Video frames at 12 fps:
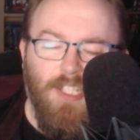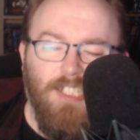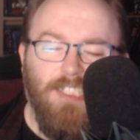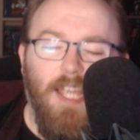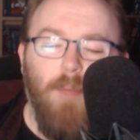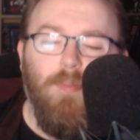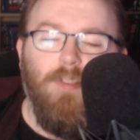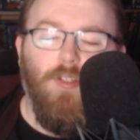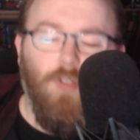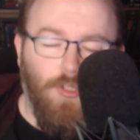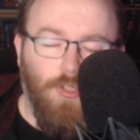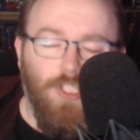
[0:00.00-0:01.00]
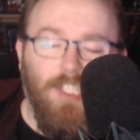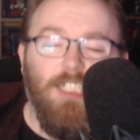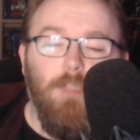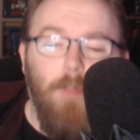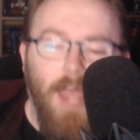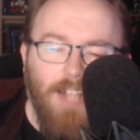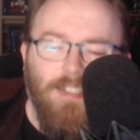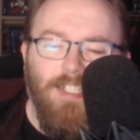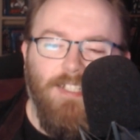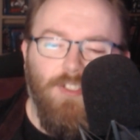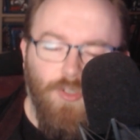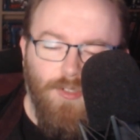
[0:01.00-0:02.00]
expected
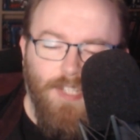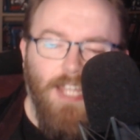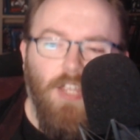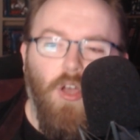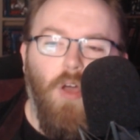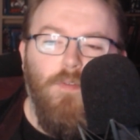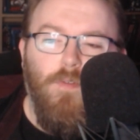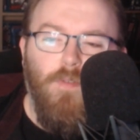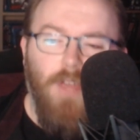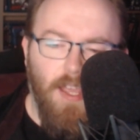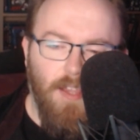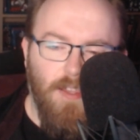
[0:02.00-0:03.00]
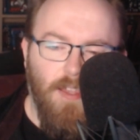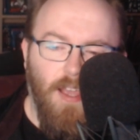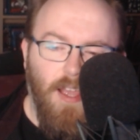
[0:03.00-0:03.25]
to take it on faith